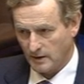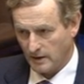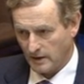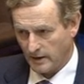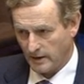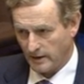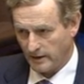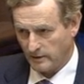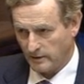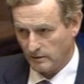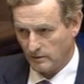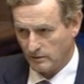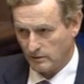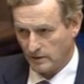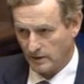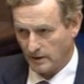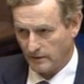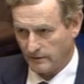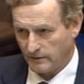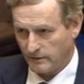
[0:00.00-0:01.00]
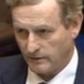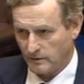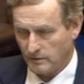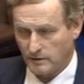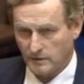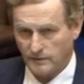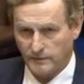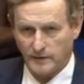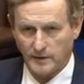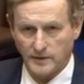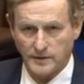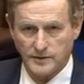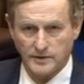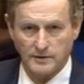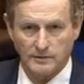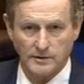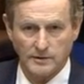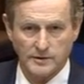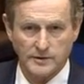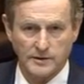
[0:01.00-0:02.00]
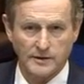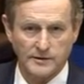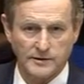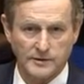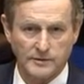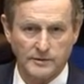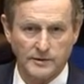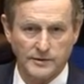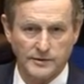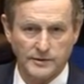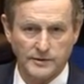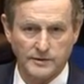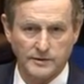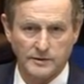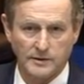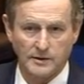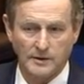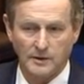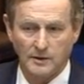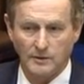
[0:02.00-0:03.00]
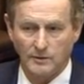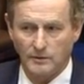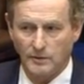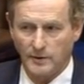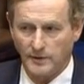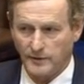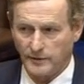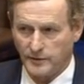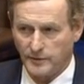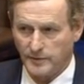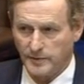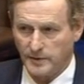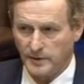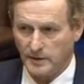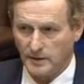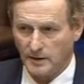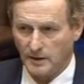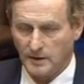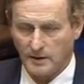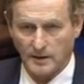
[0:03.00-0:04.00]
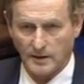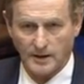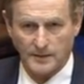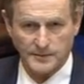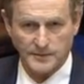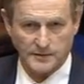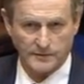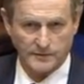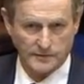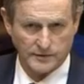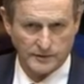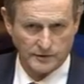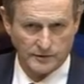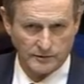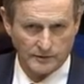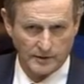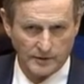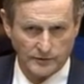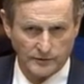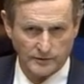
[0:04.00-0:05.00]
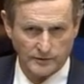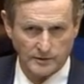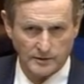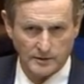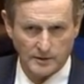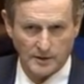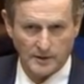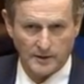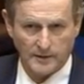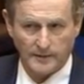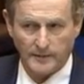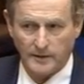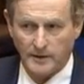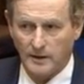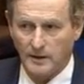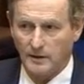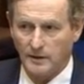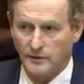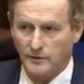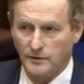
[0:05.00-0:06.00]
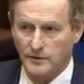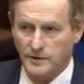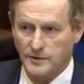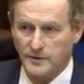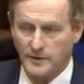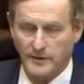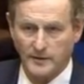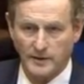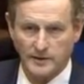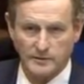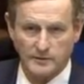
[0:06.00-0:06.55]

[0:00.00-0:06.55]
you could have very serious consequences were there to be a collapse of the situation. Now, I don't expect that's going